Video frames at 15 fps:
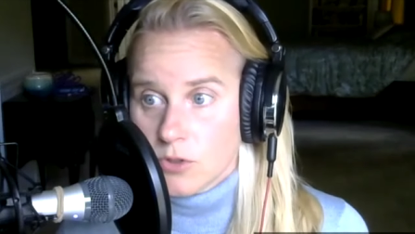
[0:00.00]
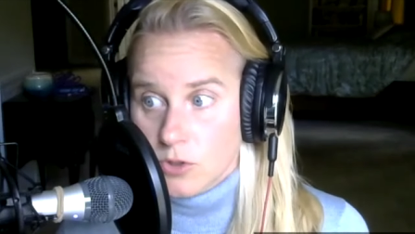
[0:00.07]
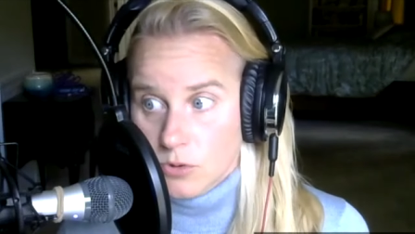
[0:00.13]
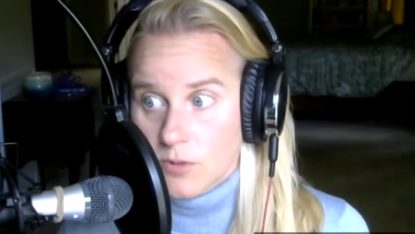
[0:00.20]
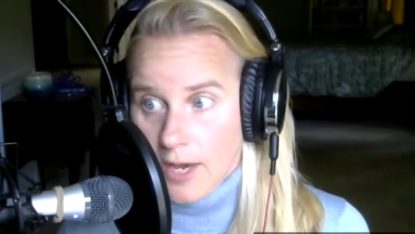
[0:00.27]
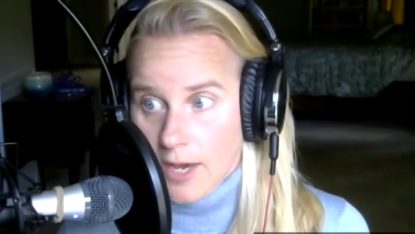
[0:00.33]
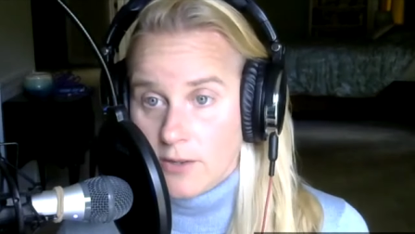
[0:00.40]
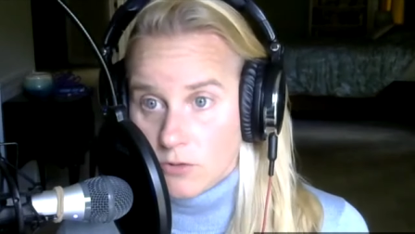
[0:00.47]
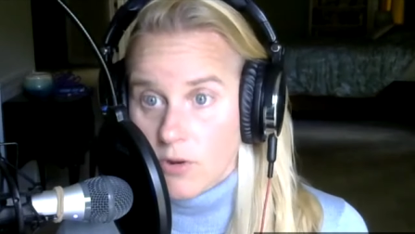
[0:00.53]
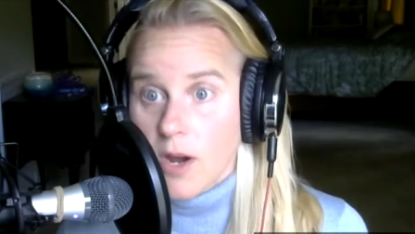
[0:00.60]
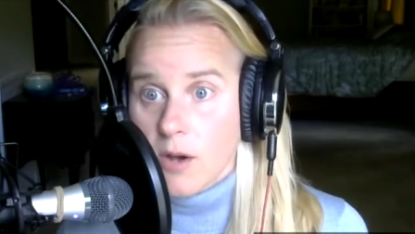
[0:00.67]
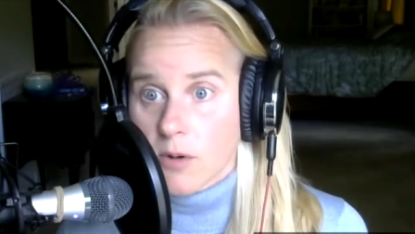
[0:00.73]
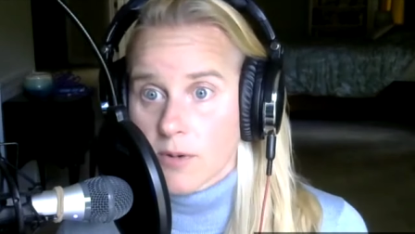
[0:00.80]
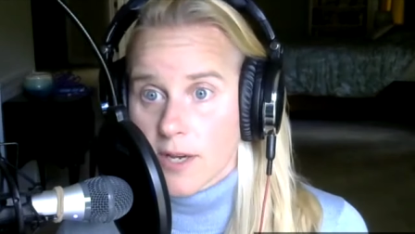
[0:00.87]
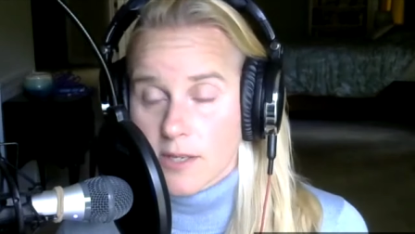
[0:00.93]
you can
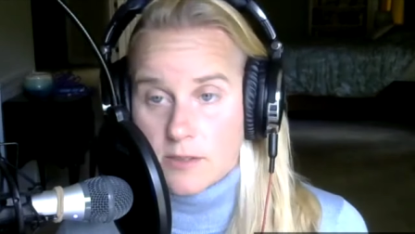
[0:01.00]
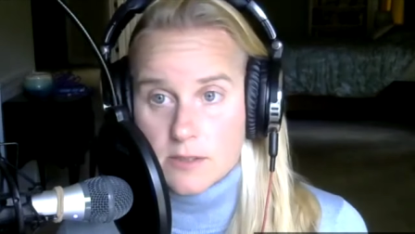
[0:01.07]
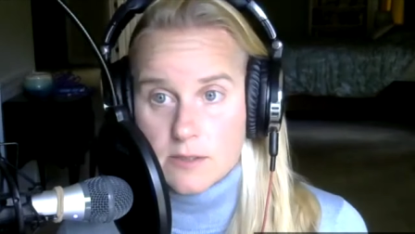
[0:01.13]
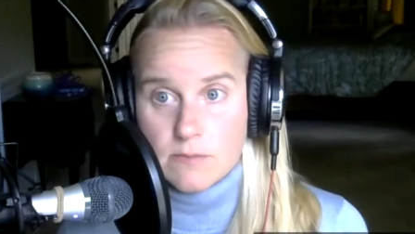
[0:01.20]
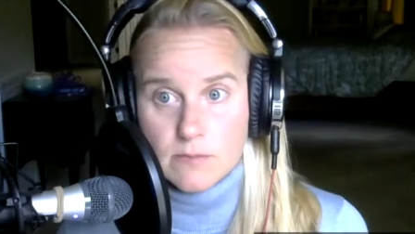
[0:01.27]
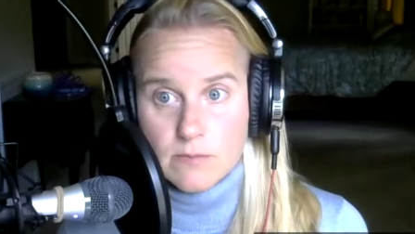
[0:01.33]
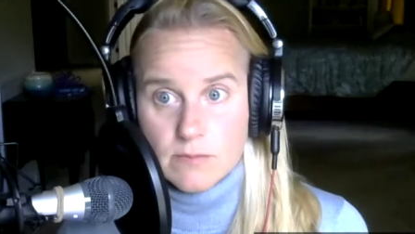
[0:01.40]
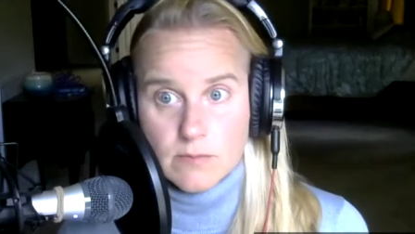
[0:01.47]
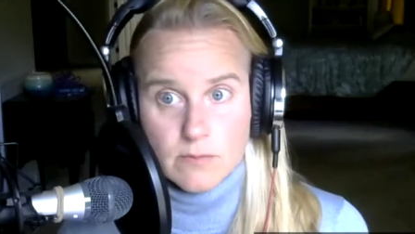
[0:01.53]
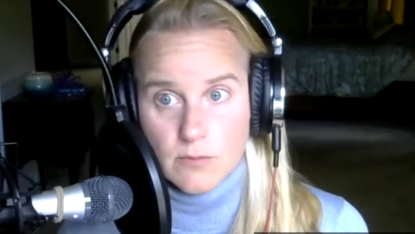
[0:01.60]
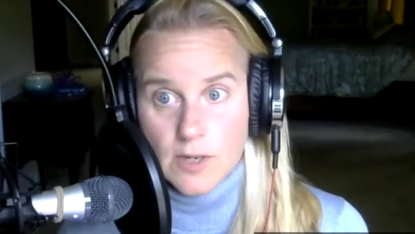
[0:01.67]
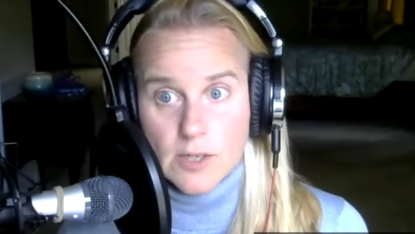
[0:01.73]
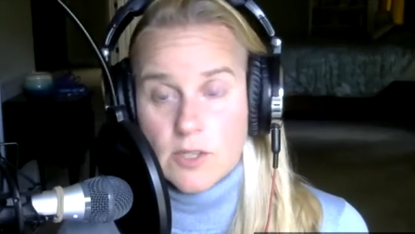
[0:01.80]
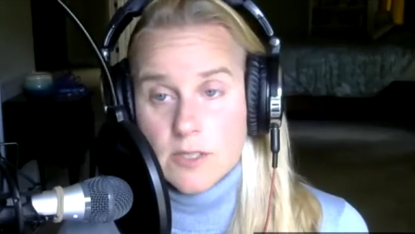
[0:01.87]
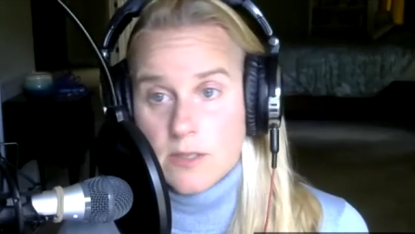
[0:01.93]
grow. It's
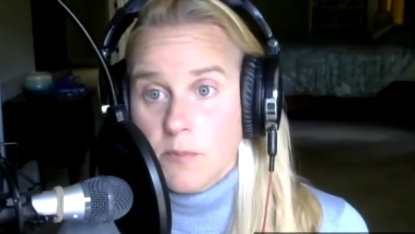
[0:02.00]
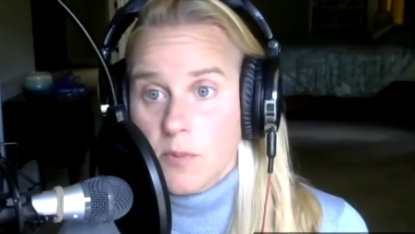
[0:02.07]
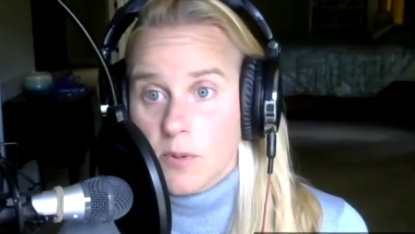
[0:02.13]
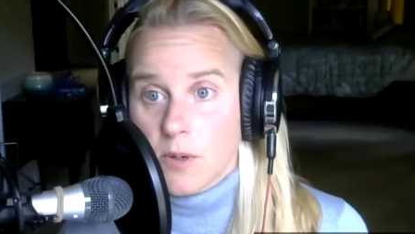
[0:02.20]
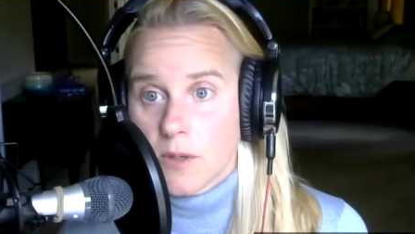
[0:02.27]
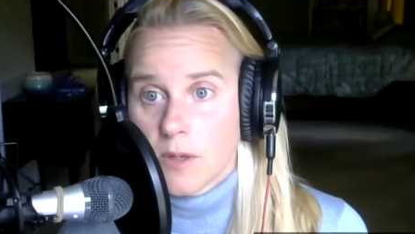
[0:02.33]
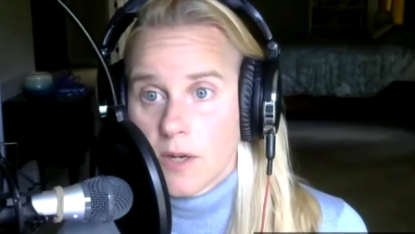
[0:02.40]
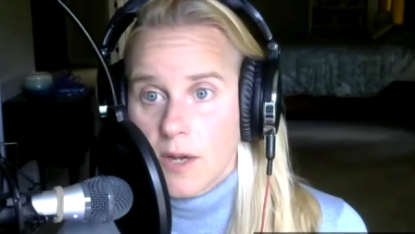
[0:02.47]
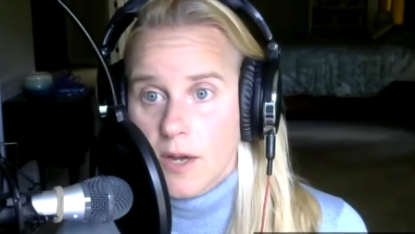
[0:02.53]
very simple.